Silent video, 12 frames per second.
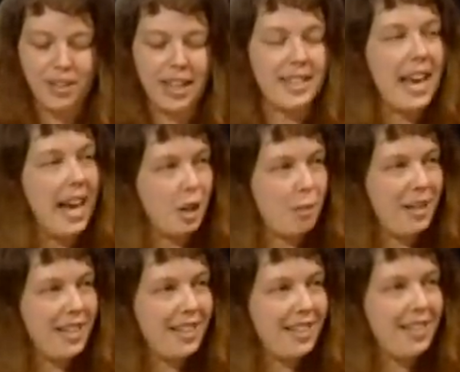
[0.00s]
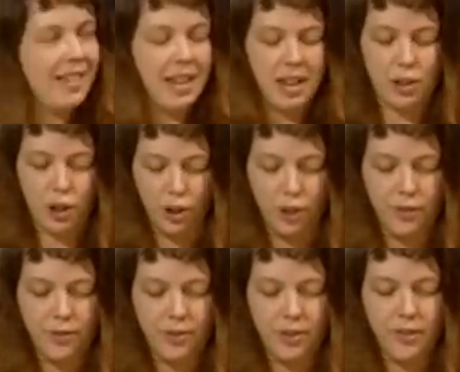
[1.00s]
There's attachment,
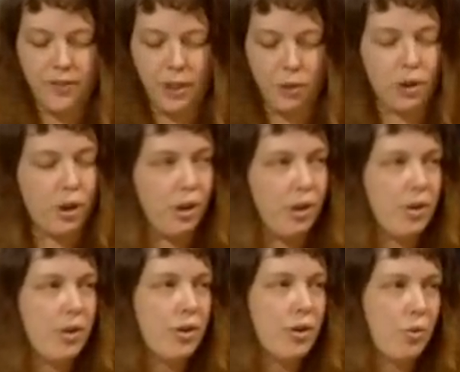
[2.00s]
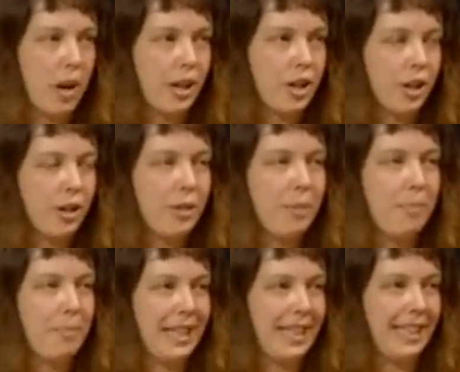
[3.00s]
turf, future, structure,
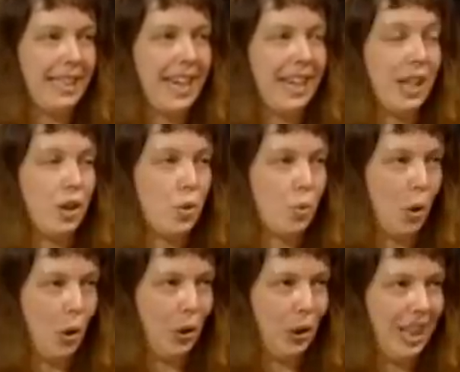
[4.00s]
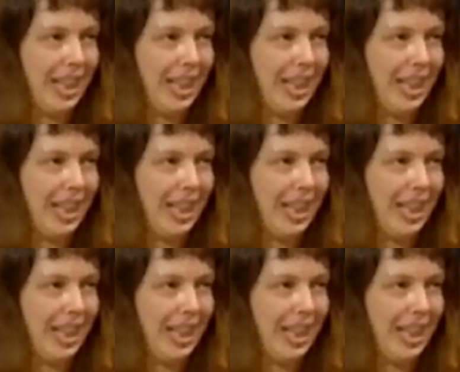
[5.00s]
meaning, and control.